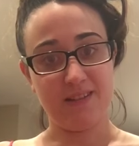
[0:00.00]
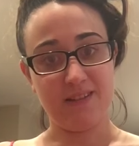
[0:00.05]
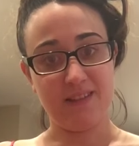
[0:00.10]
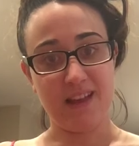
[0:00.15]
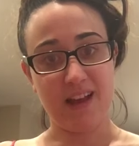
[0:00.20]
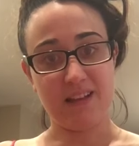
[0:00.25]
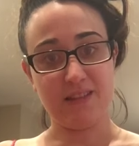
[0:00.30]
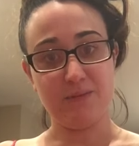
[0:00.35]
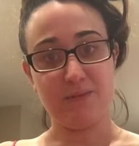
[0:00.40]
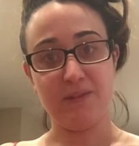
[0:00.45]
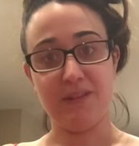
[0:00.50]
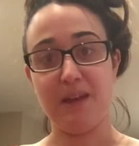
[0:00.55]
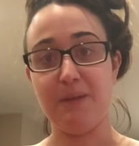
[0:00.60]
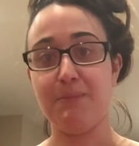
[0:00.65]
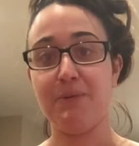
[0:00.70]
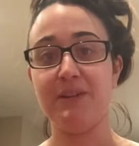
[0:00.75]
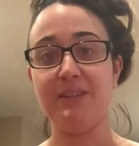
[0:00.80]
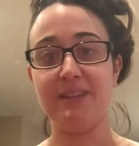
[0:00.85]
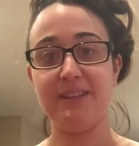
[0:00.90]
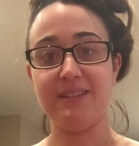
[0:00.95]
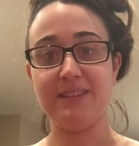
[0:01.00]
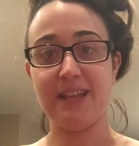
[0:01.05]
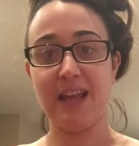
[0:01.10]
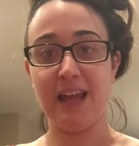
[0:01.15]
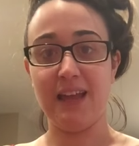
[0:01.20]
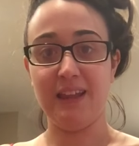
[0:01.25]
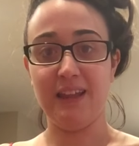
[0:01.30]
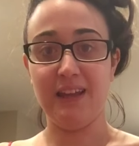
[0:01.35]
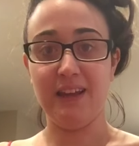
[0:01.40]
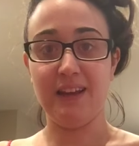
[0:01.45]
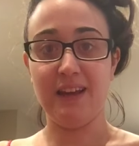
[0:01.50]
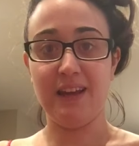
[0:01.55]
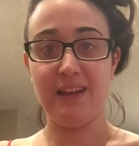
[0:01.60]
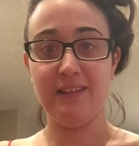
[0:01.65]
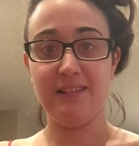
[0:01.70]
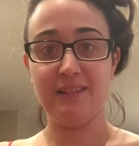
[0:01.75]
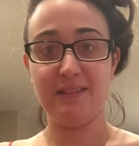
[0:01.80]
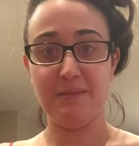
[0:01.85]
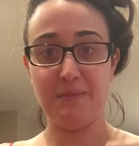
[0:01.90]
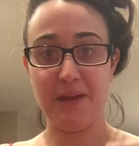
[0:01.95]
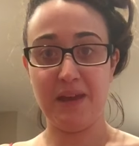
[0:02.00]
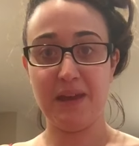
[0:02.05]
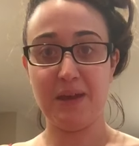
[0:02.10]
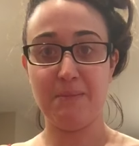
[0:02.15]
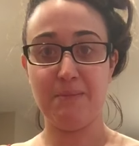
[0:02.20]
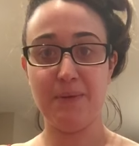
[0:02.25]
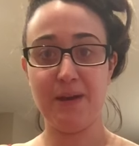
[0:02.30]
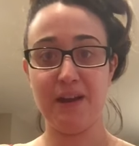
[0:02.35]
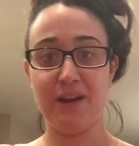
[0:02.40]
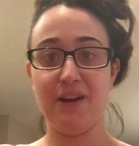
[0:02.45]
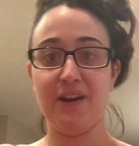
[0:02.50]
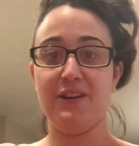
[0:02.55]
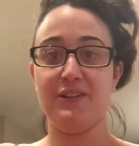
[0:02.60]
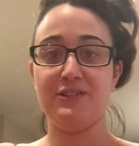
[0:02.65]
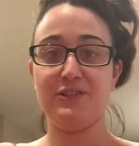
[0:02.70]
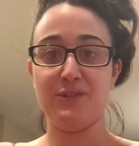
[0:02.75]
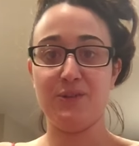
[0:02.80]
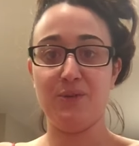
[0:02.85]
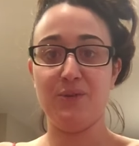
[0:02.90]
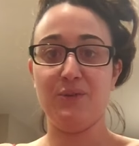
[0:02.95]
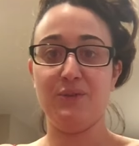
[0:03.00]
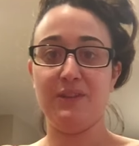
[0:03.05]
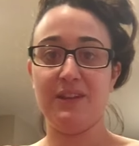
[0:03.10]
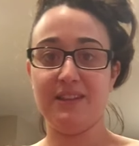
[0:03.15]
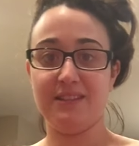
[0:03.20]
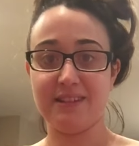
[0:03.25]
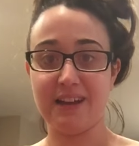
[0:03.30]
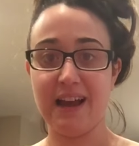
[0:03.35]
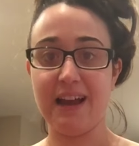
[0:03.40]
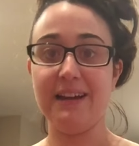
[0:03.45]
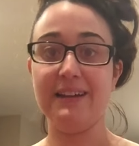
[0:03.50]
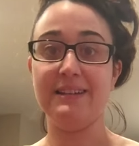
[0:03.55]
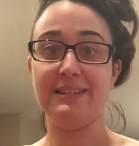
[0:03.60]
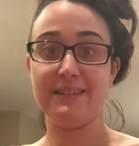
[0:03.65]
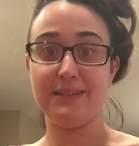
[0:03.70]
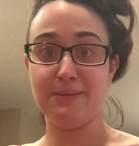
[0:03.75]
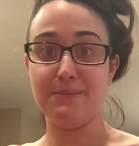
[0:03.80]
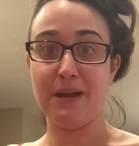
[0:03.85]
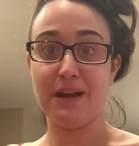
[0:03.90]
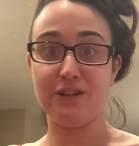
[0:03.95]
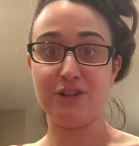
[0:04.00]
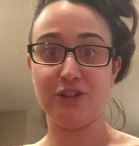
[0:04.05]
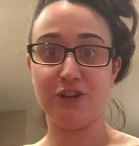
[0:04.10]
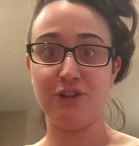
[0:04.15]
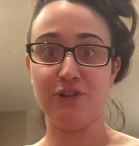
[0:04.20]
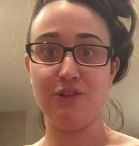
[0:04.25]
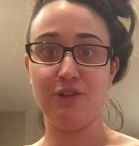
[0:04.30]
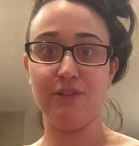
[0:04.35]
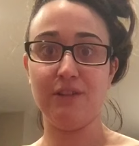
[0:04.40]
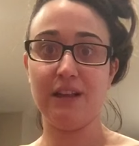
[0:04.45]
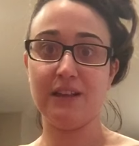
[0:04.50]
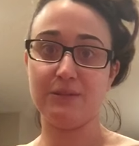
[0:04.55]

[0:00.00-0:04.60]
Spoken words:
that's where they put the saline in to make it bigger, so it's kind of symmetrical.